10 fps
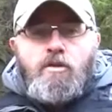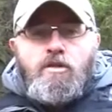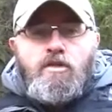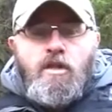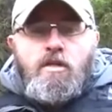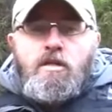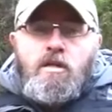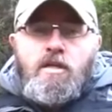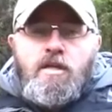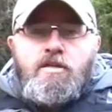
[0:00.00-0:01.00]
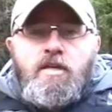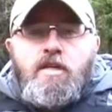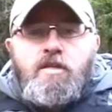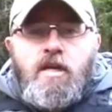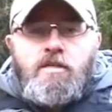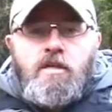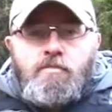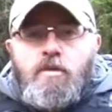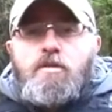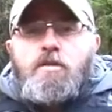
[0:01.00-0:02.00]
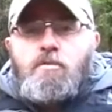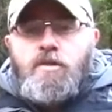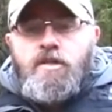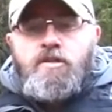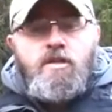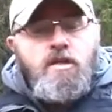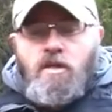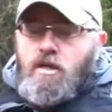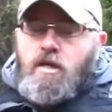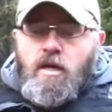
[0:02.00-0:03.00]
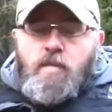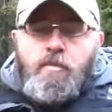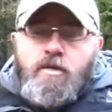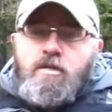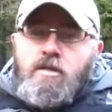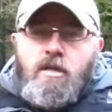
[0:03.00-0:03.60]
shell in a size larger, but with this I'm not.